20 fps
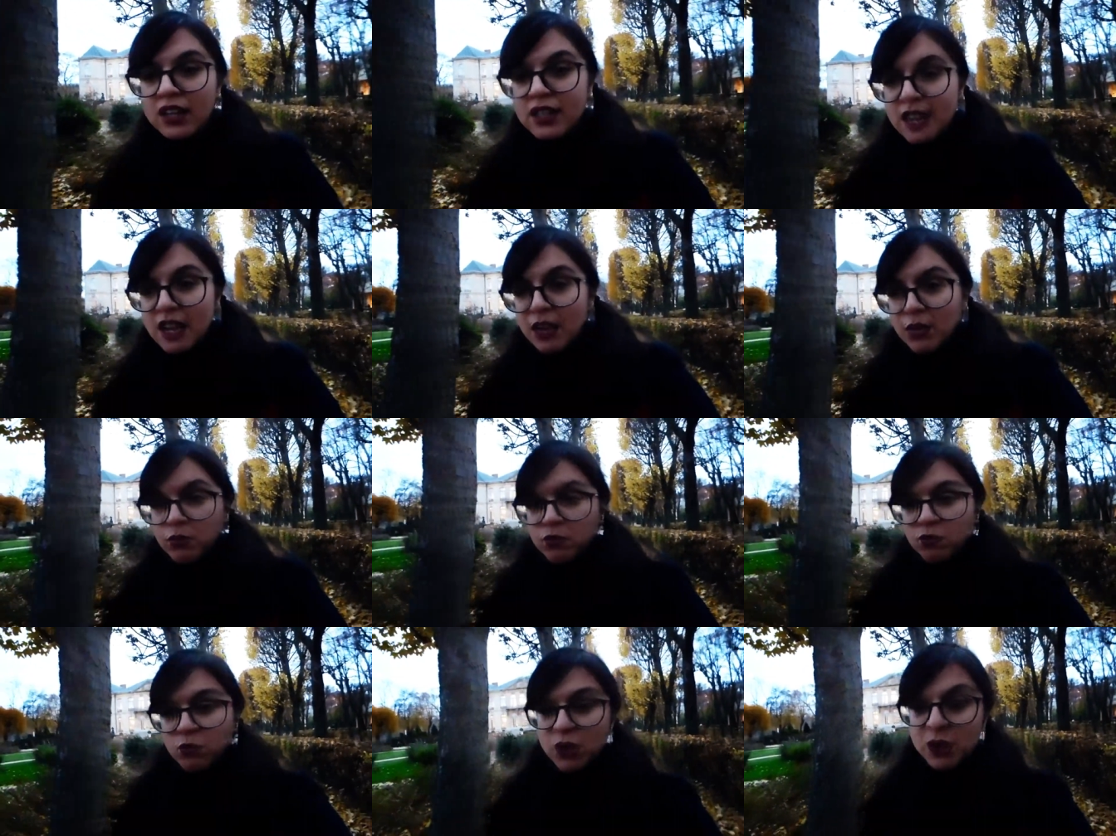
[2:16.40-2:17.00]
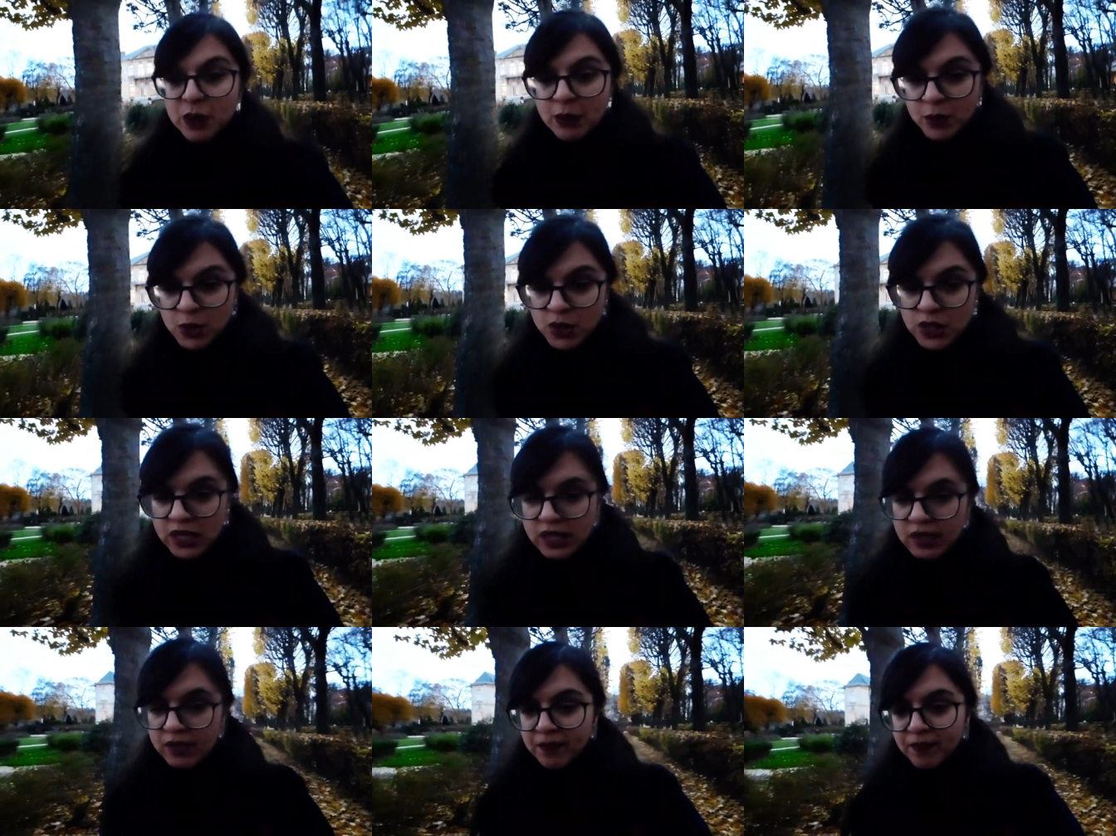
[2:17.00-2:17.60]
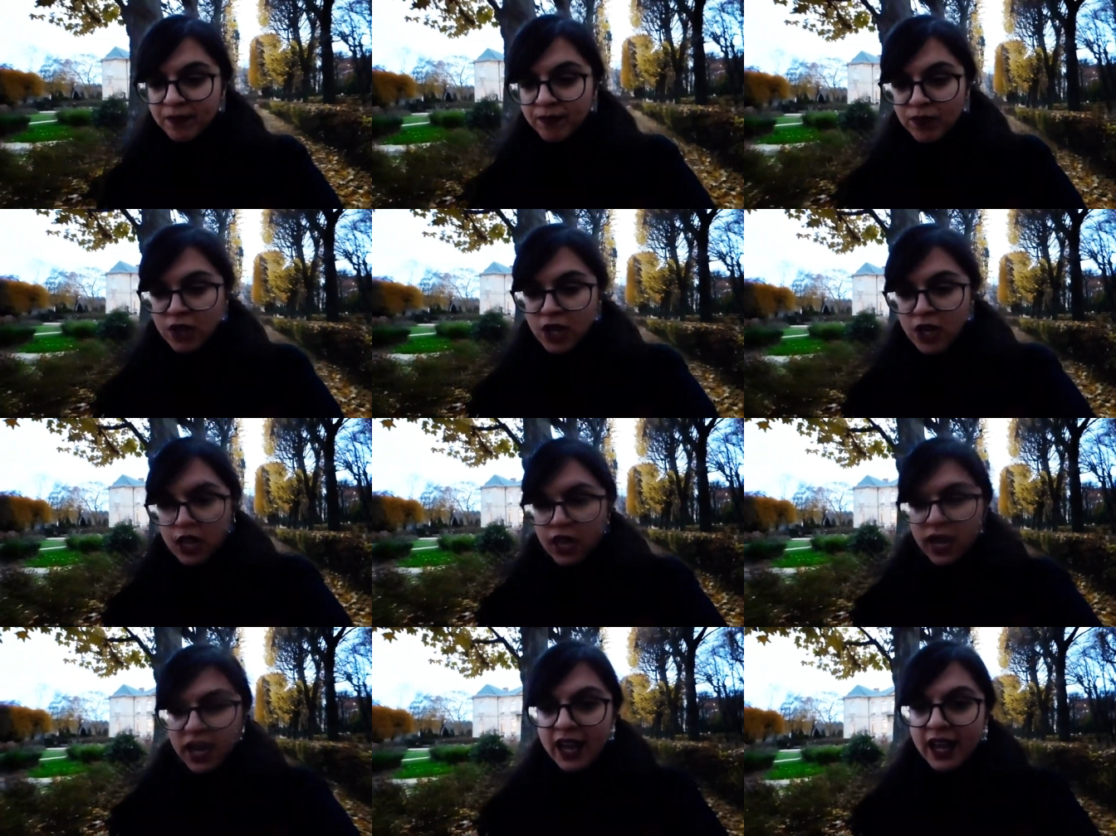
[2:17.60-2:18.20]
done with the museum
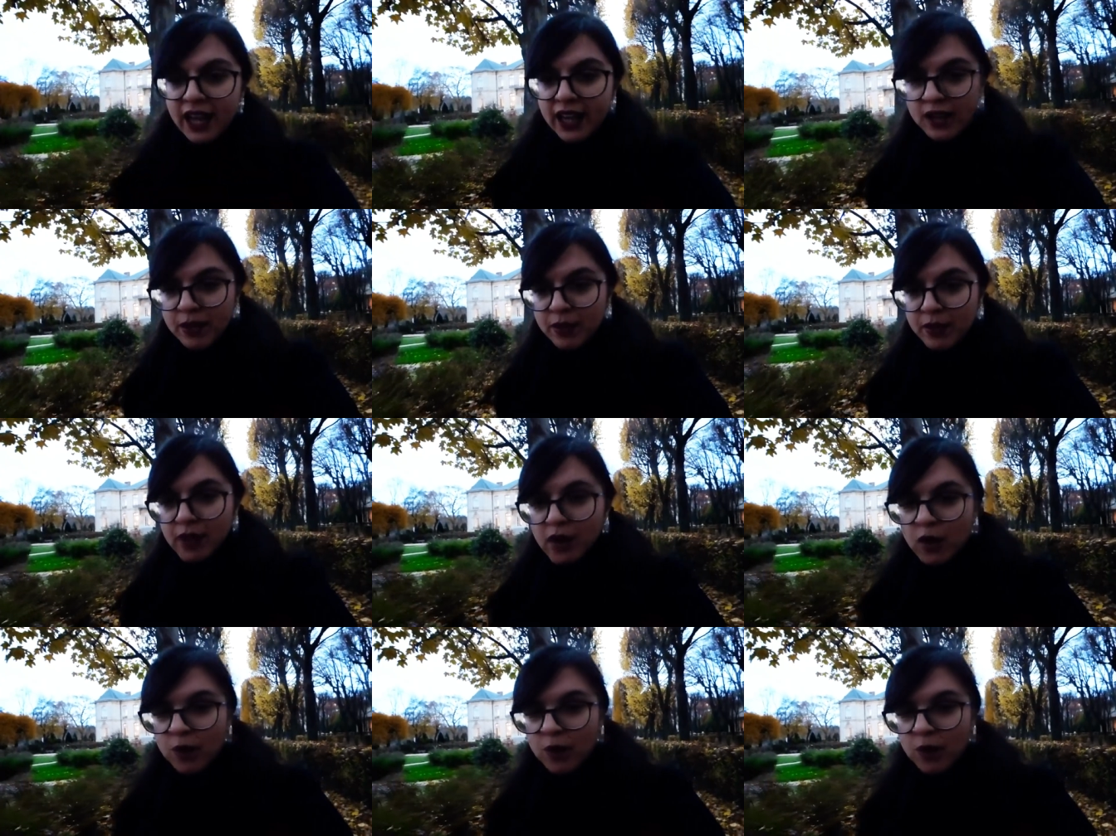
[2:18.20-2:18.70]
and I'm gonna